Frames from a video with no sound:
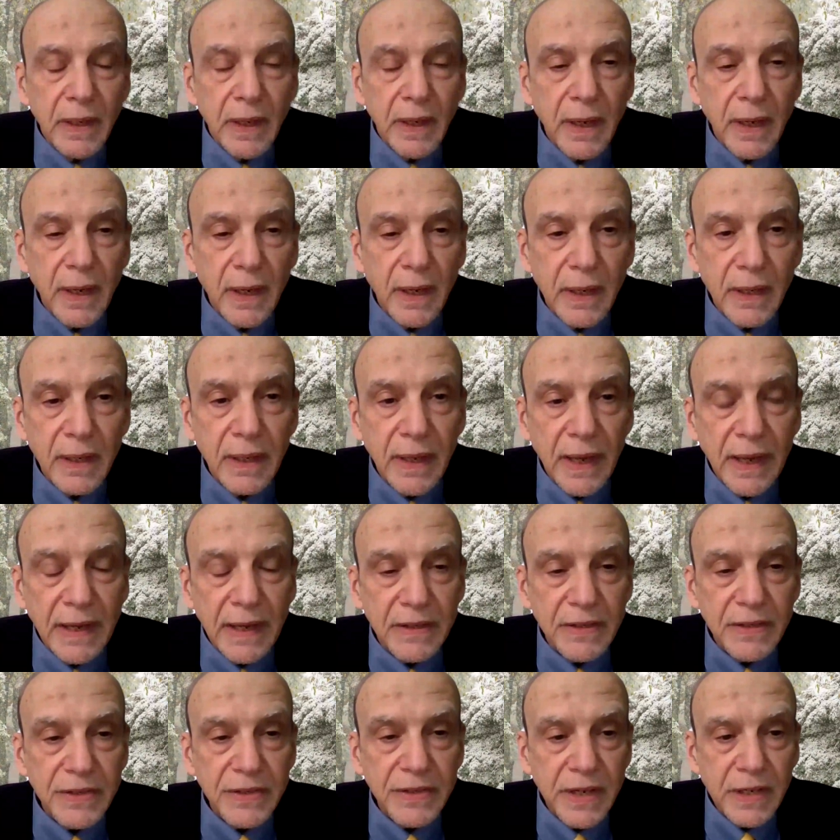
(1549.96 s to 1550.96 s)

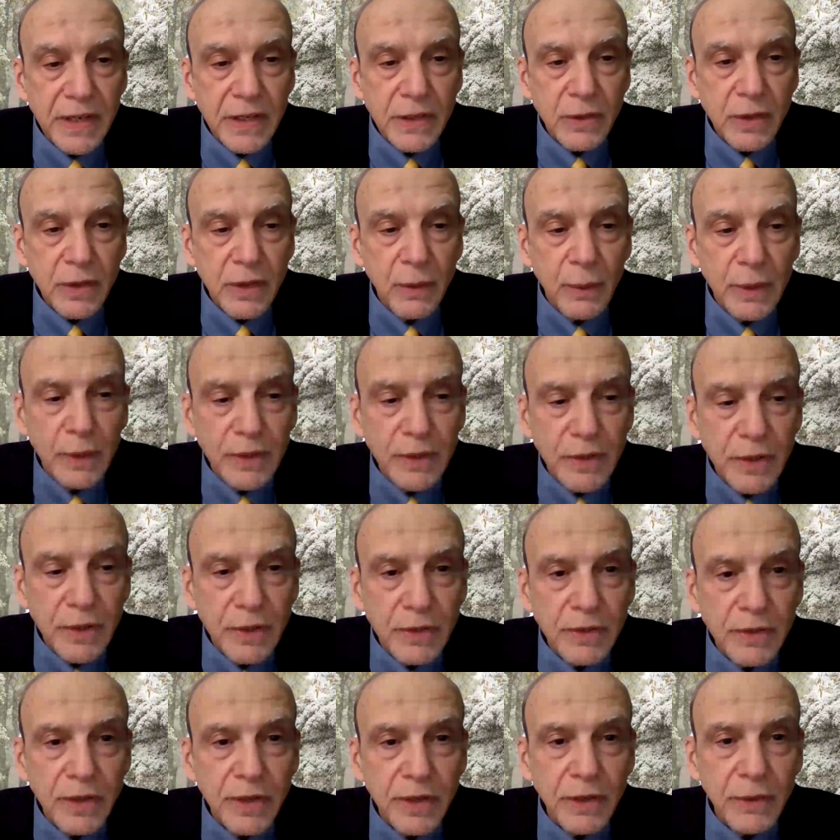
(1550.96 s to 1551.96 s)
And Aziz, we
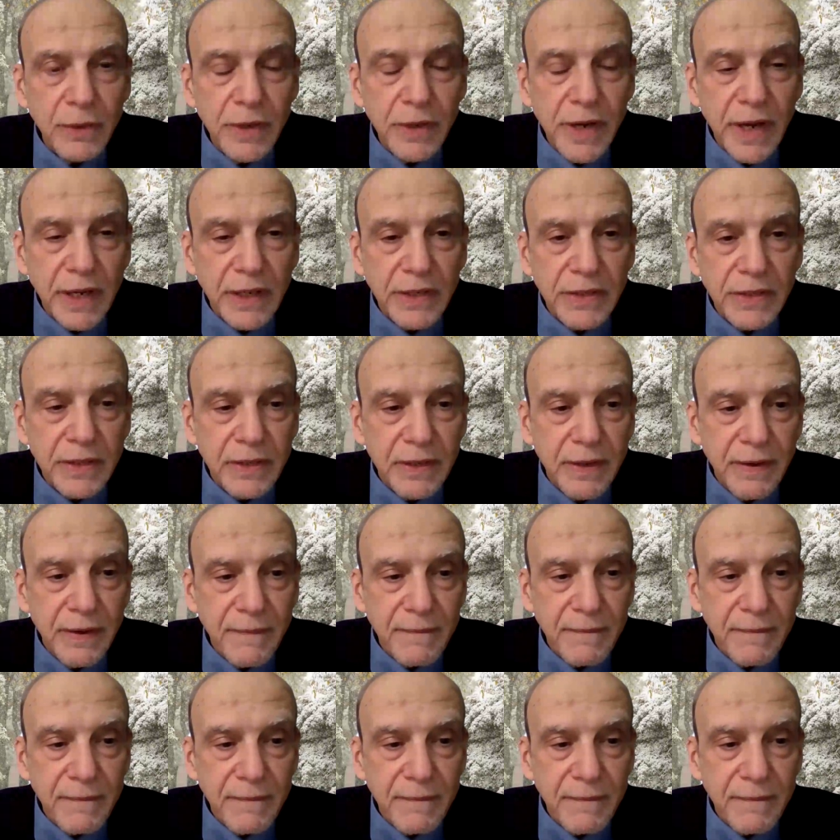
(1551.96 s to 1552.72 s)
turn to you next.